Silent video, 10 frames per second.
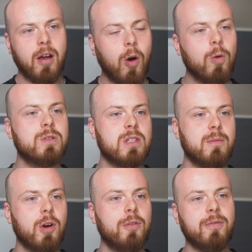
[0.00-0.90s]
holds
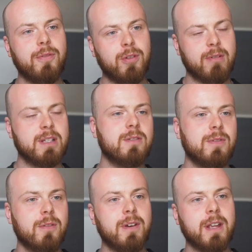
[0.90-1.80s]
them over for the rest
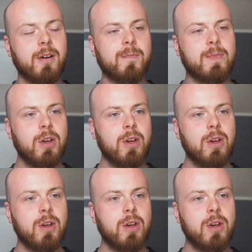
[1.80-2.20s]
of the video.